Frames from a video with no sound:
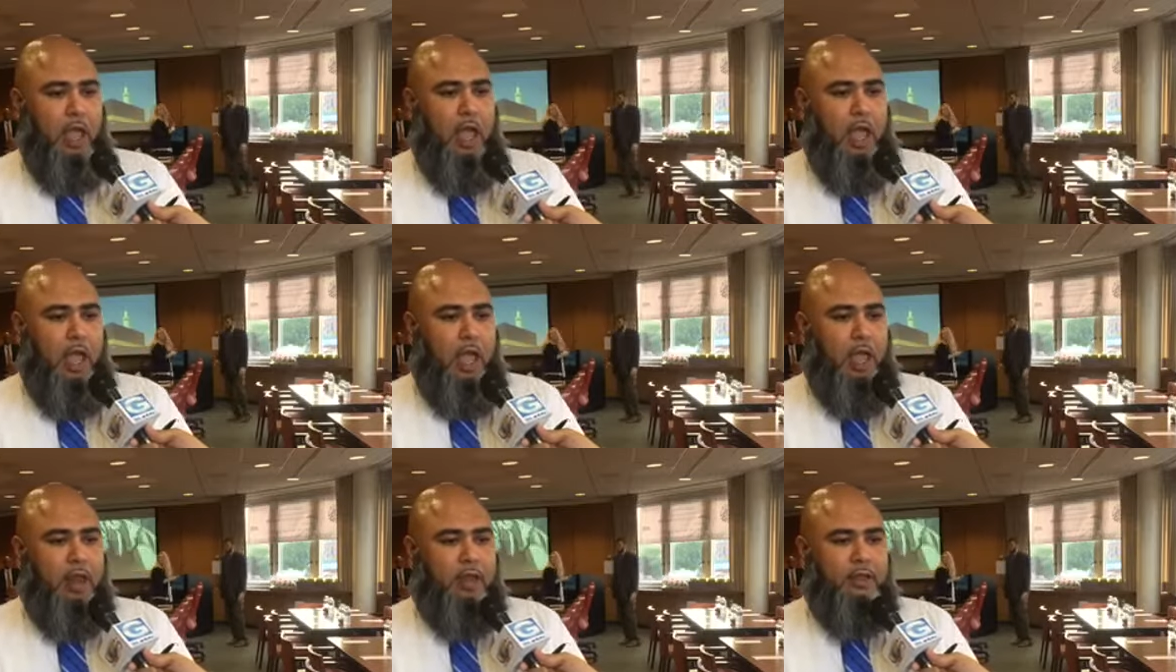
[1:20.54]

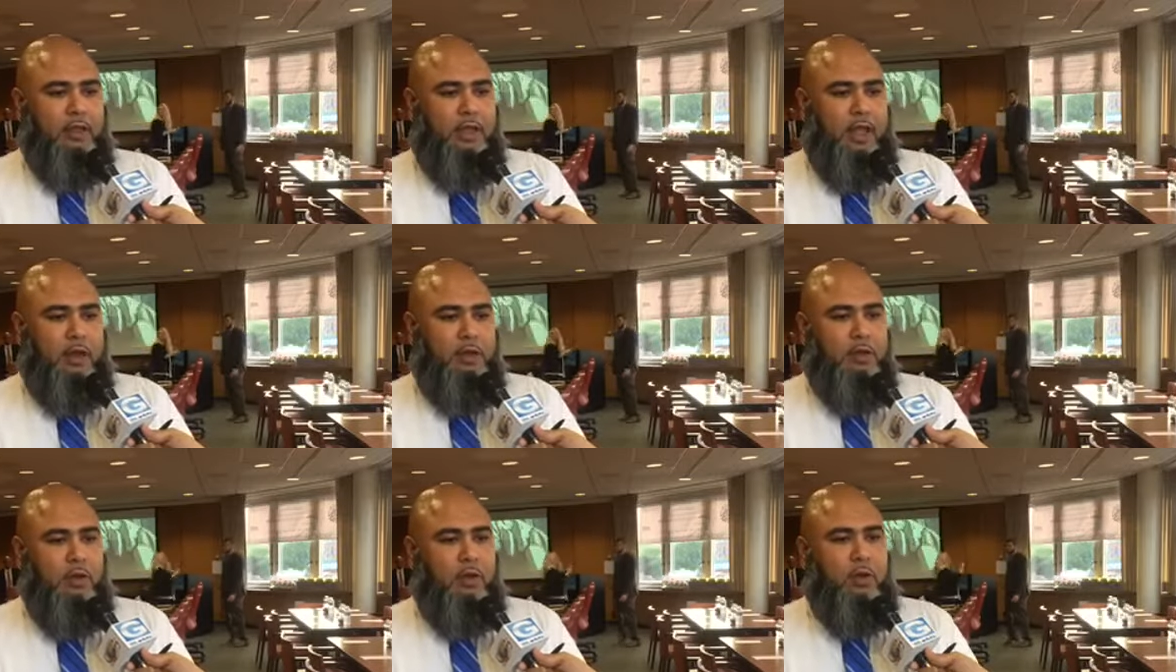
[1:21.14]
And at the
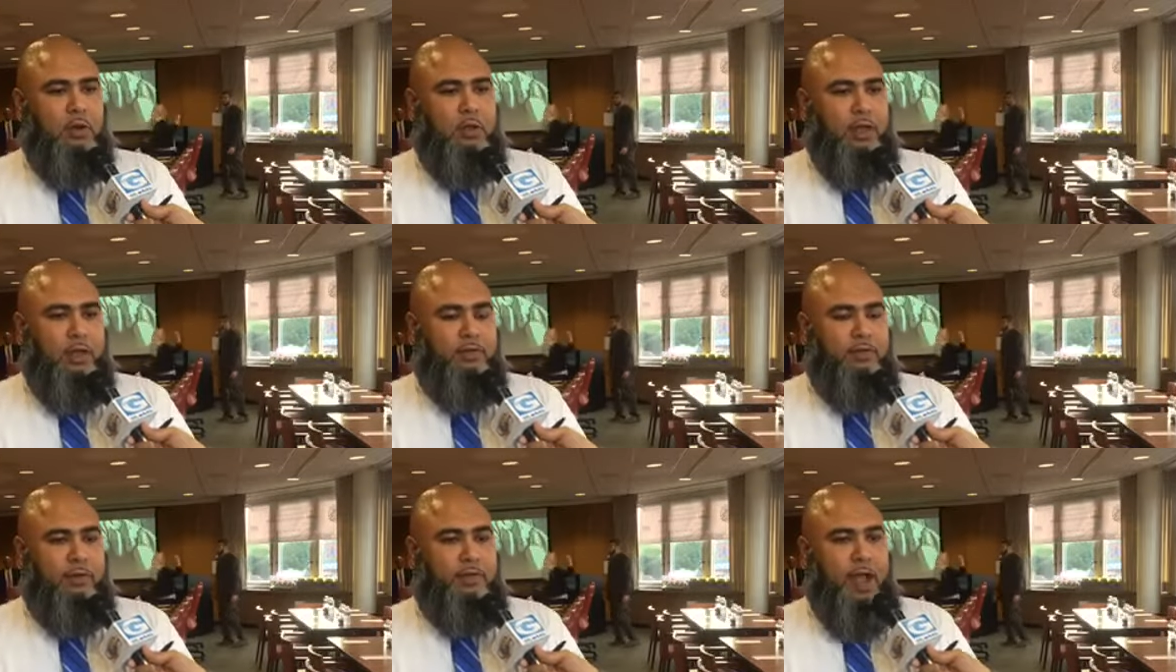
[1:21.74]
end goal
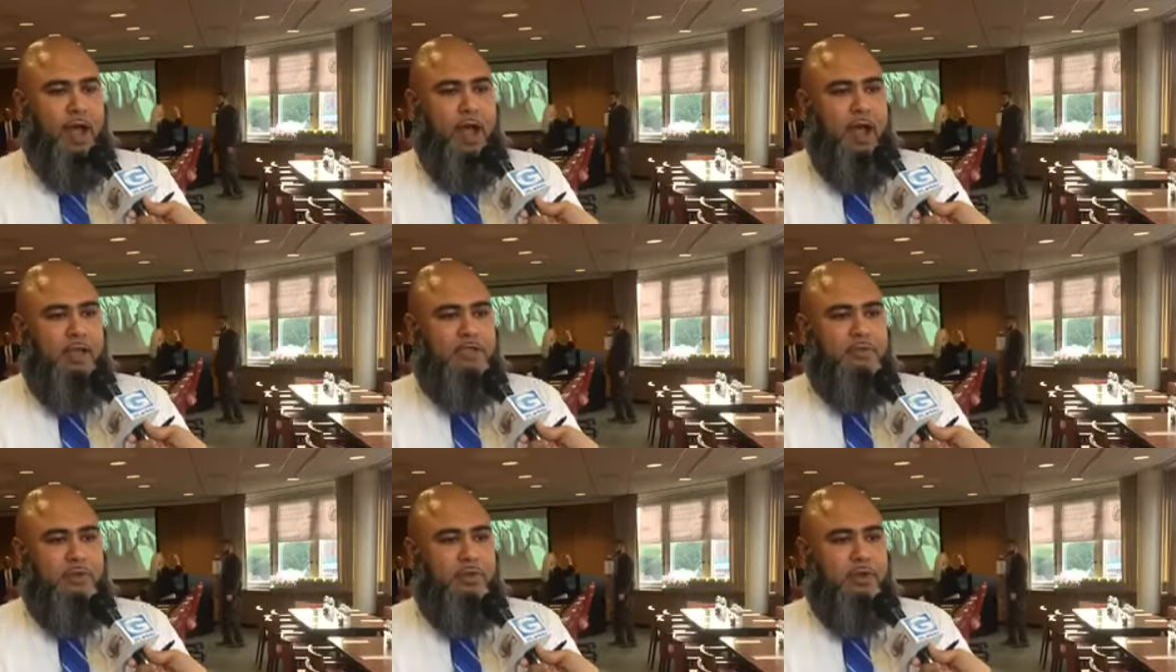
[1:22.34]
from the
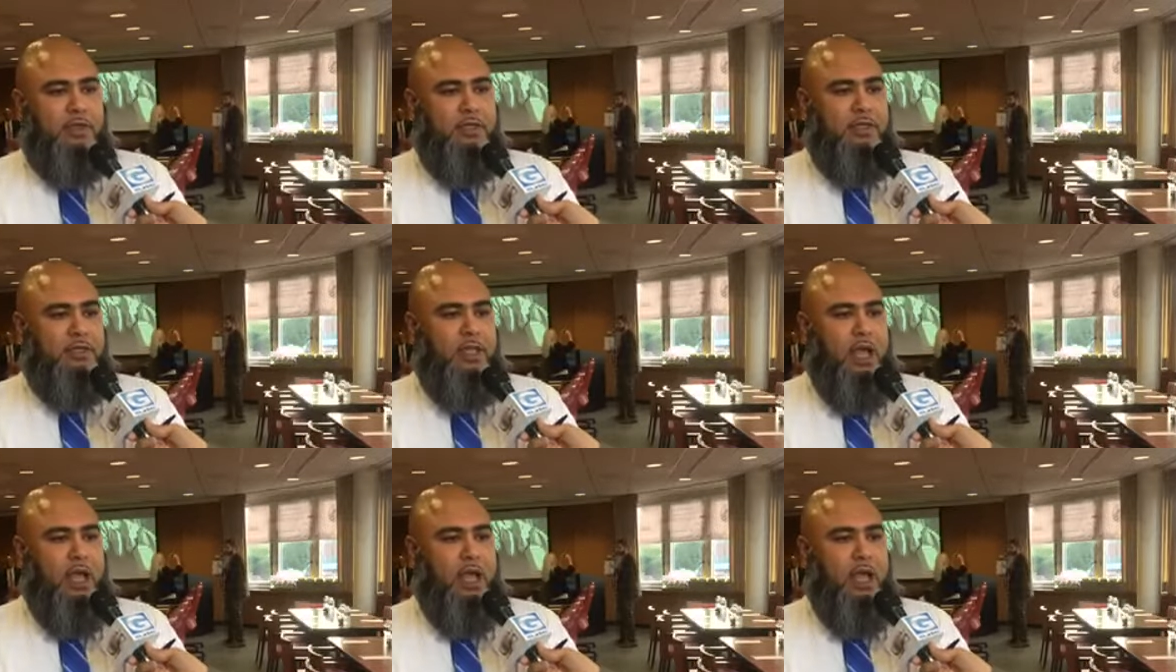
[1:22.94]
hospital is